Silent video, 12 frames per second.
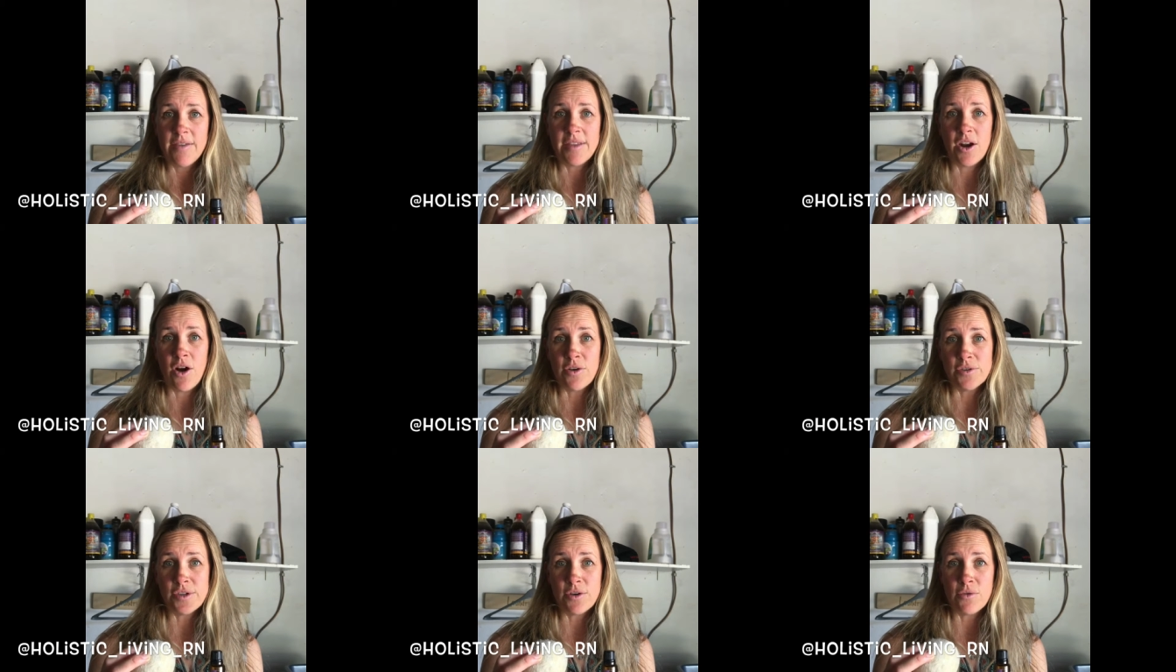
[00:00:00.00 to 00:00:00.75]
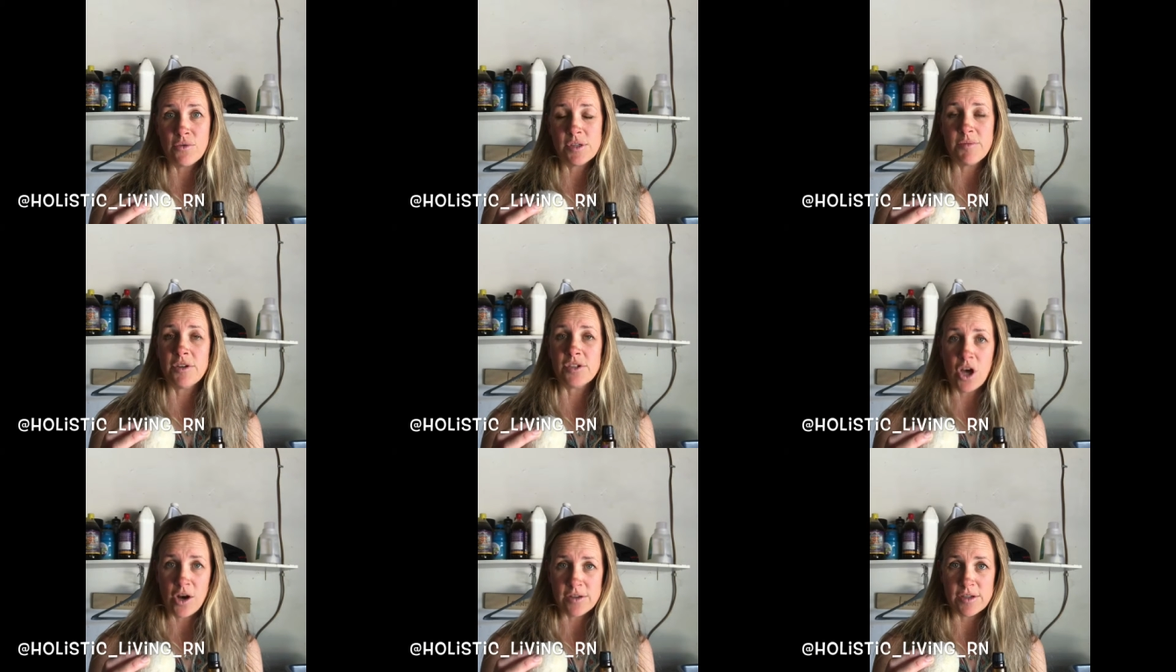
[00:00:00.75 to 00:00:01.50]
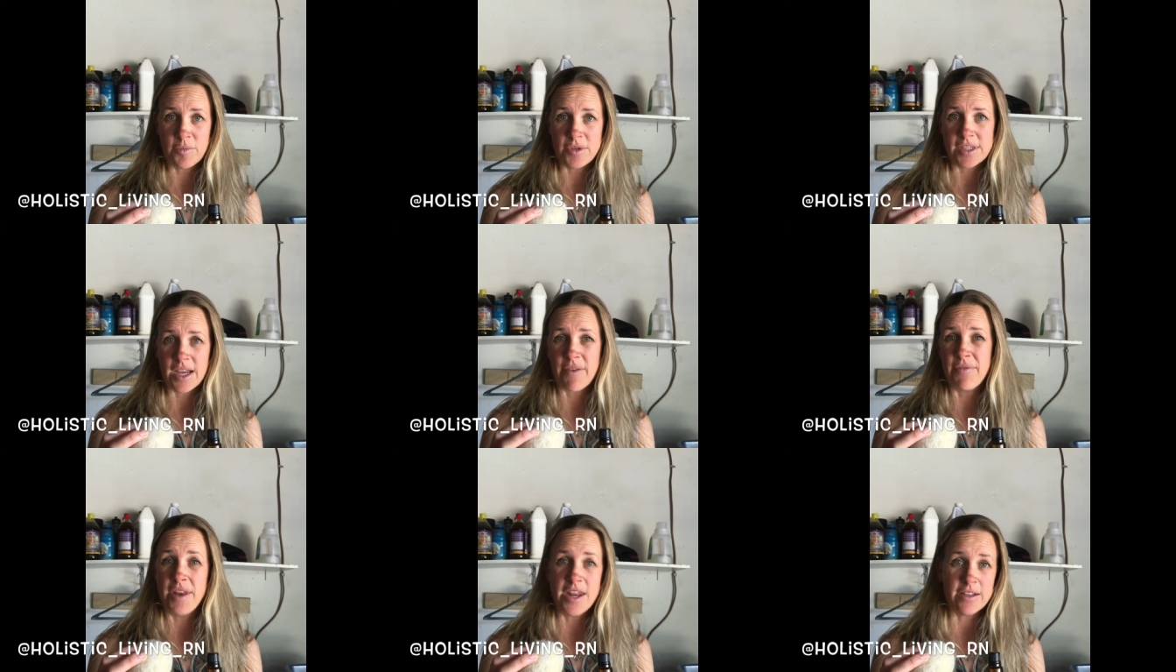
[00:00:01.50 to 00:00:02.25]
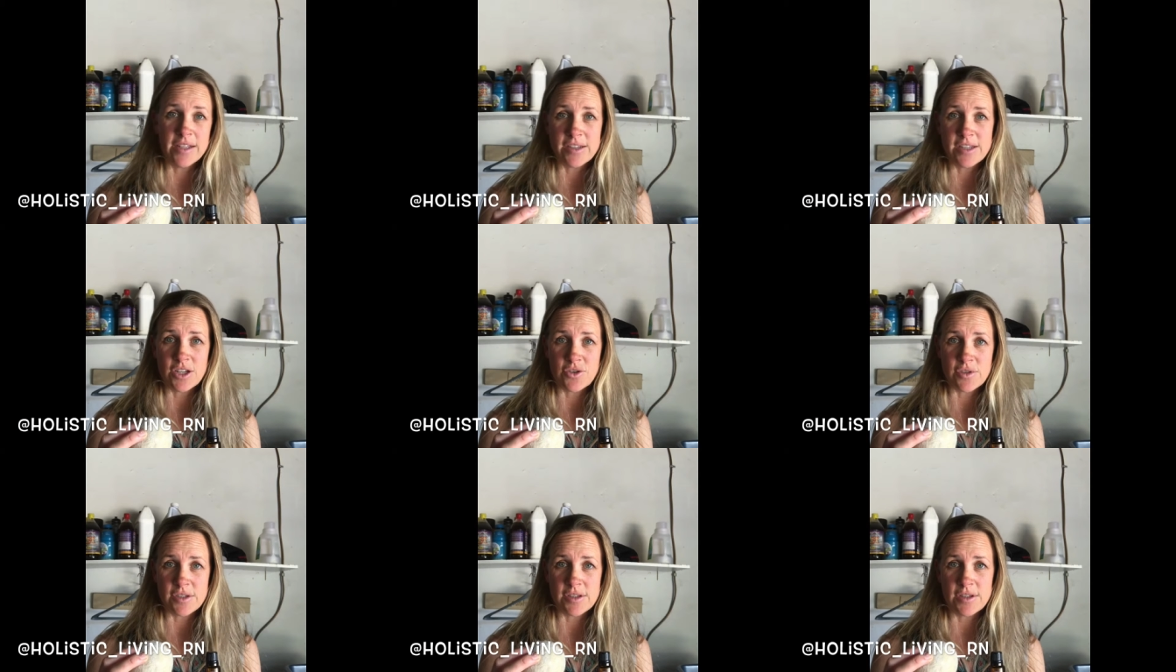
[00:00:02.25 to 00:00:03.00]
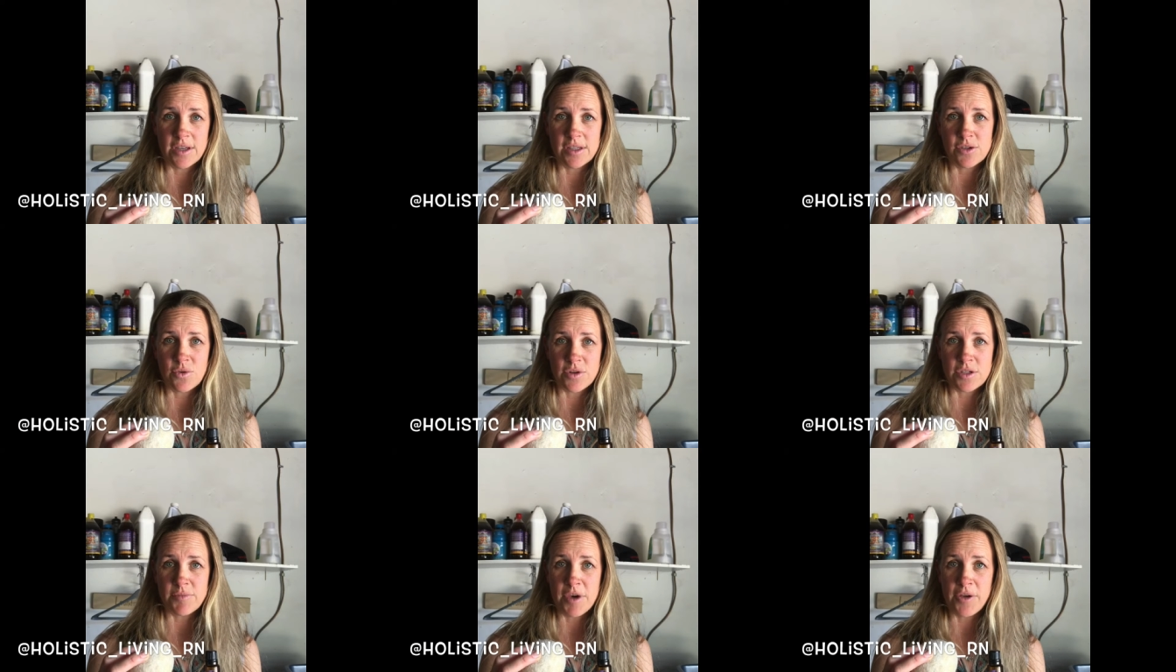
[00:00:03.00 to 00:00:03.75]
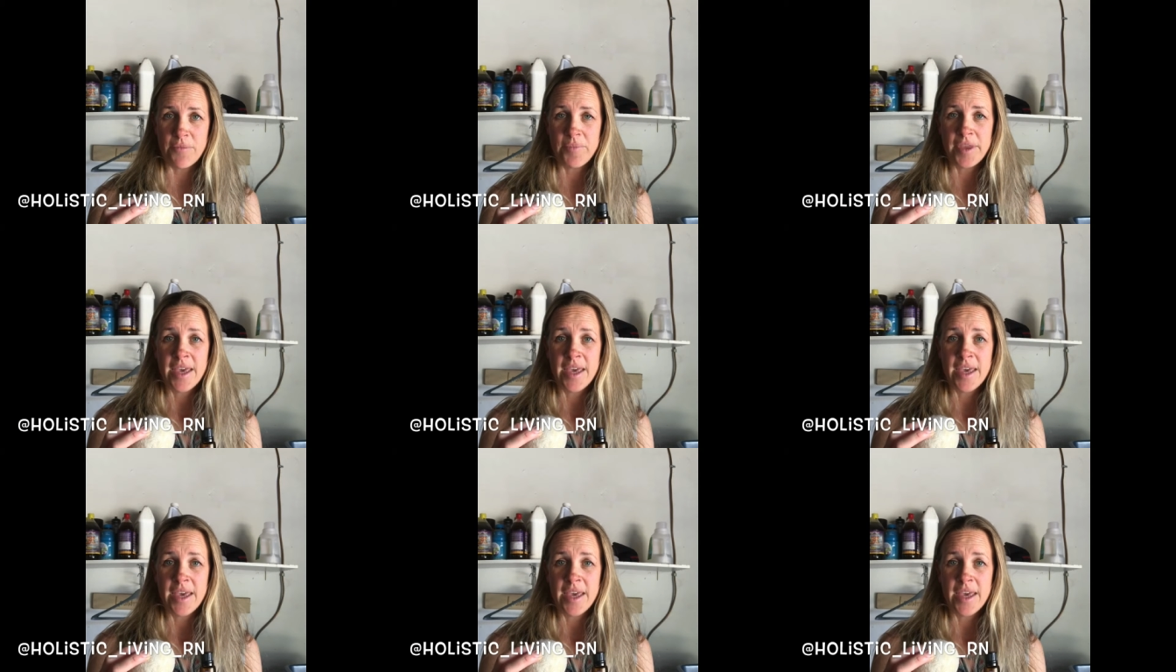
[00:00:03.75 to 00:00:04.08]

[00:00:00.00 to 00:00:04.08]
That also smells awesome. It's like a vanilla citrus sort of smell.